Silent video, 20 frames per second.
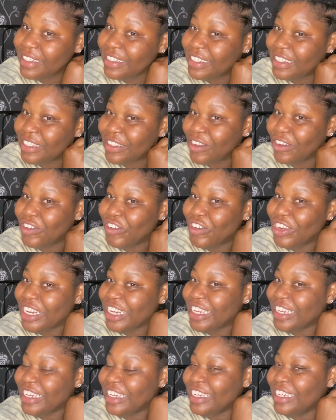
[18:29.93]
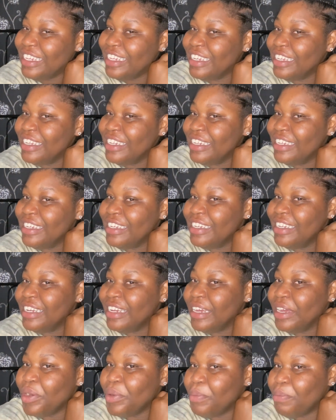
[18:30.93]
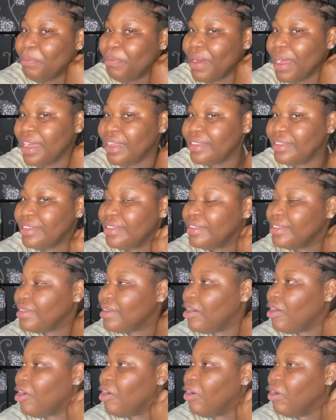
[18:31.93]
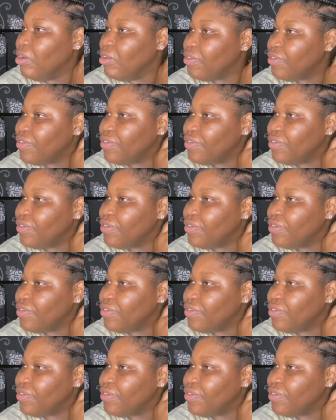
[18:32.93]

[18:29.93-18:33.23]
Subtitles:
is not really part of